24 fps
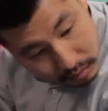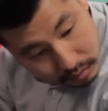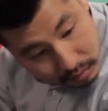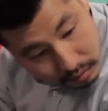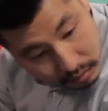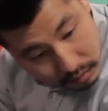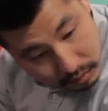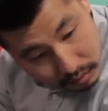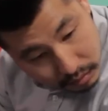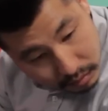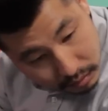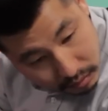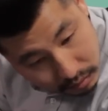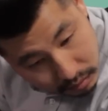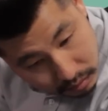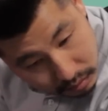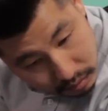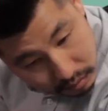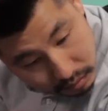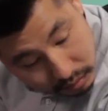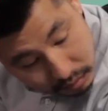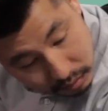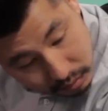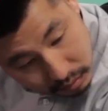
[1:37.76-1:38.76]

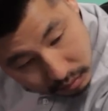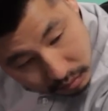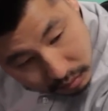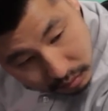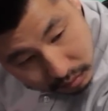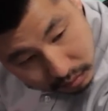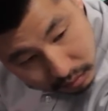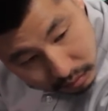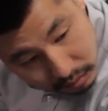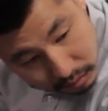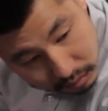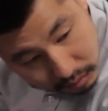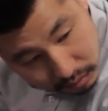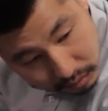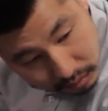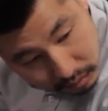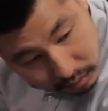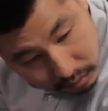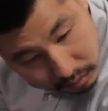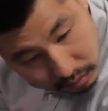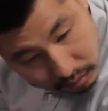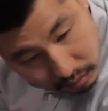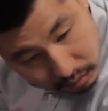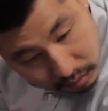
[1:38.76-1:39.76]

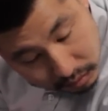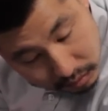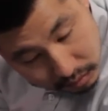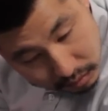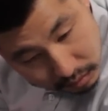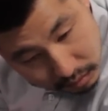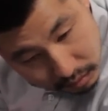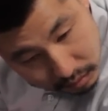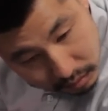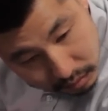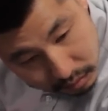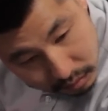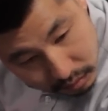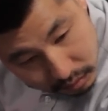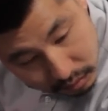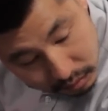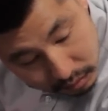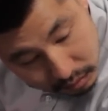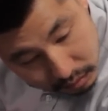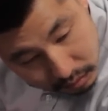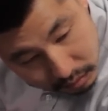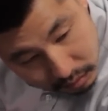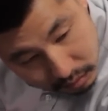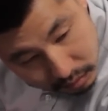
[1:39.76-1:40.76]

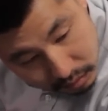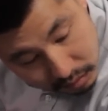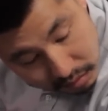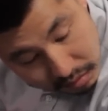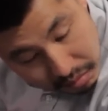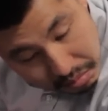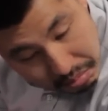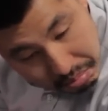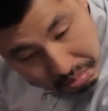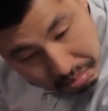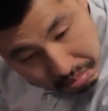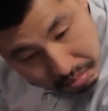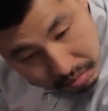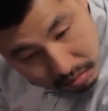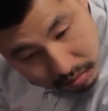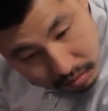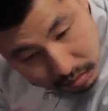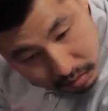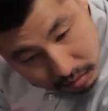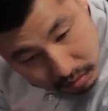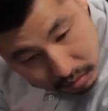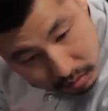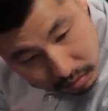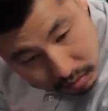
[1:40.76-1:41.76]

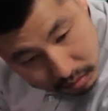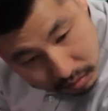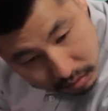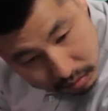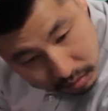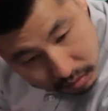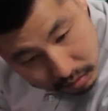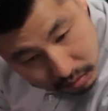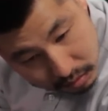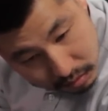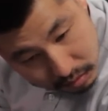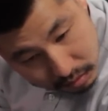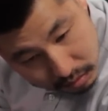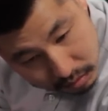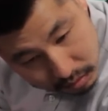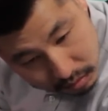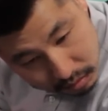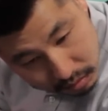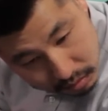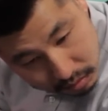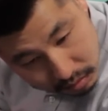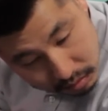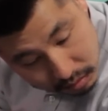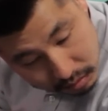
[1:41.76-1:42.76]
(silent)